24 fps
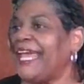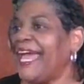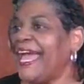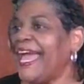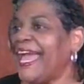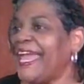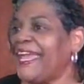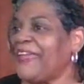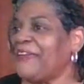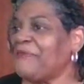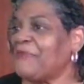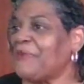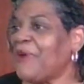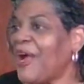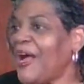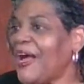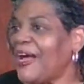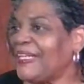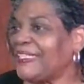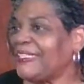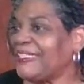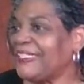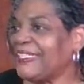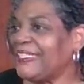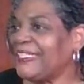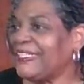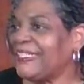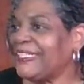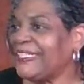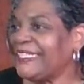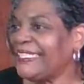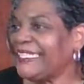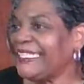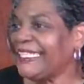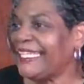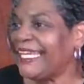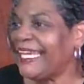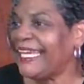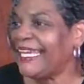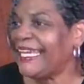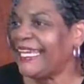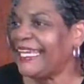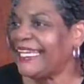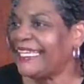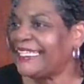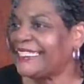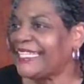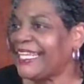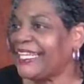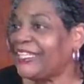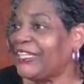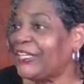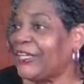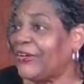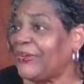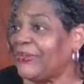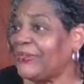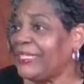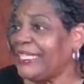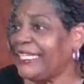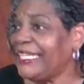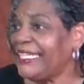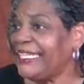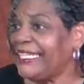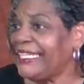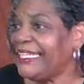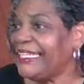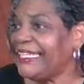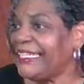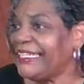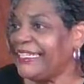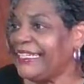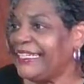Hey, Rhonda. Yes. Hello, Lydia.